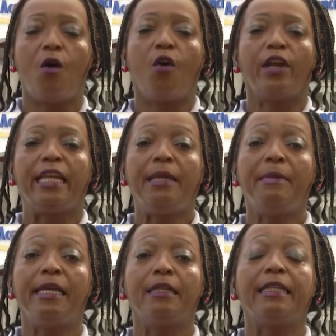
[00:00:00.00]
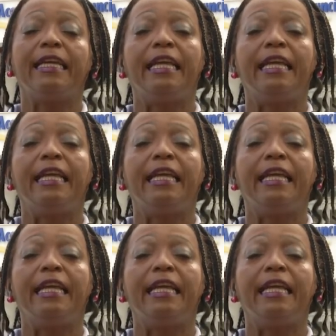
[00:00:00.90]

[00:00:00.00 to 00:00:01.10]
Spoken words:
or email